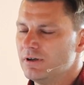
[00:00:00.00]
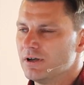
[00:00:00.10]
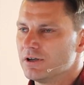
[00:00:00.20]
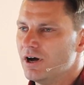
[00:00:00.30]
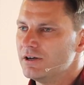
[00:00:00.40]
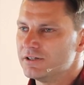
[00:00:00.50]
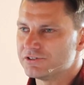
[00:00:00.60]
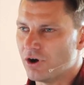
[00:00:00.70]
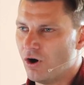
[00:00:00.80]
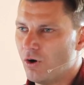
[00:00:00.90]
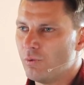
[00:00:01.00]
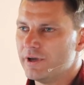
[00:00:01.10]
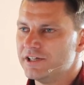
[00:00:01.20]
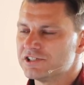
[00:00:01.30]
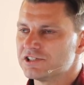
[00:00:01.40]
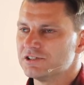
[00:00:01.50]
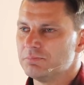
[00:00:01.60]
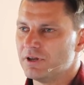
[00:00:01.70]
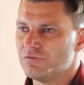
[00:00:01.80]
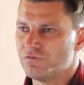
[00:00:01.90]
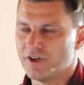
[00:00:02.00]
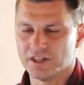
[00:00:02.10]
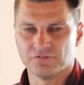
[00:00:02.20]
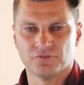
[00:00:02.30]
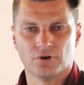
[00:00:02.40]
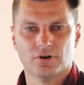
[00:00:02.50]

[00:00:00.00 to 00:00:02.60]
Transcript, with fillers: God has always been faithful